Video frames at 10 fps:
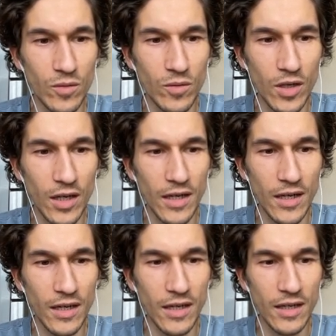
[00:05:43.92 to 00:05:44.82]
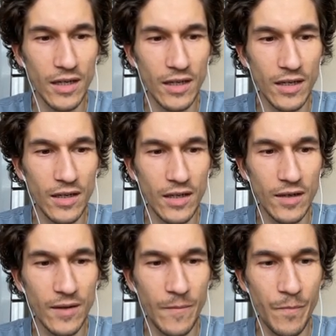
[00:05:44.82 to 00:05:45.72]
okay
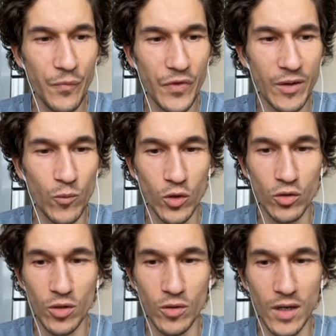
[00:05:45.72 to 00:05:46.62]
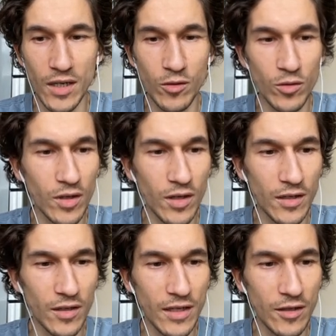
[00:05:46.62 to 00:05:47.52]
and what do I do I don't I
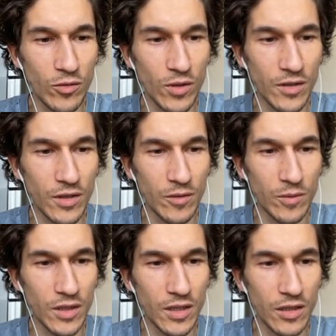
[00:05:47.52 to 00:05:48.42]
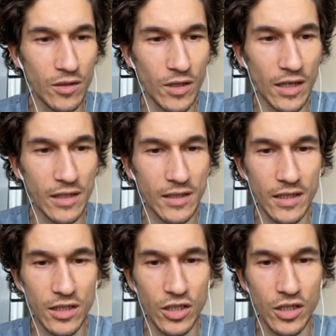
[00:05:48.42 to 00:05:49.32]
cannot do anything with this okay let's get
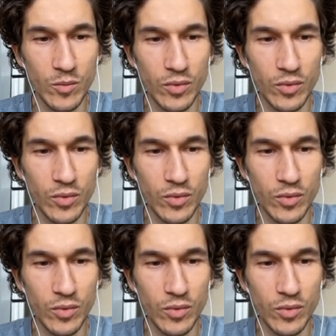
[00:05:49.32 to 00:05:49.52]
sheep